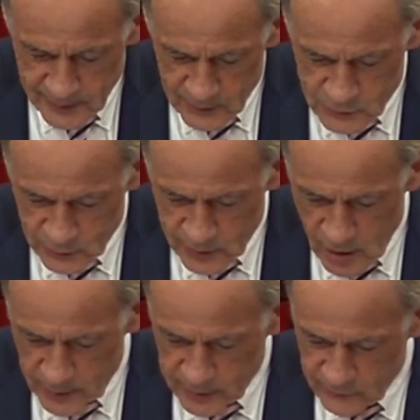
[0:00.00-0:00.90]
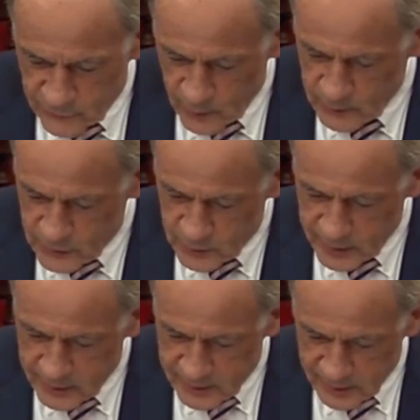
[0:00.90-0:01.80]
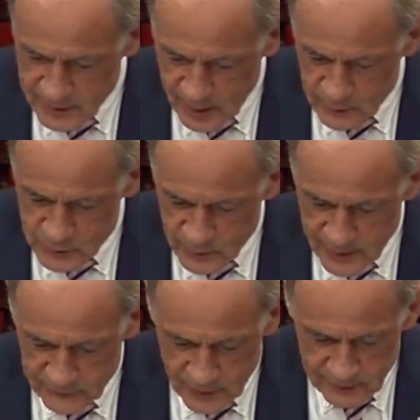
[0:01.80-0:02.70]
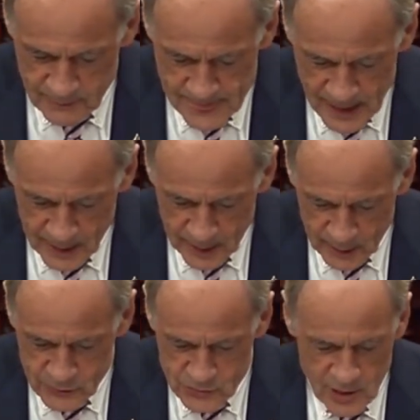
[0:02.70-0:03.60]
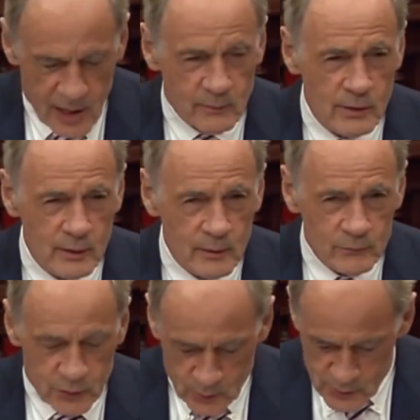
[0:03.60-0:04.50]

Should they all be confirmed this week, uh, Congress will have done its job to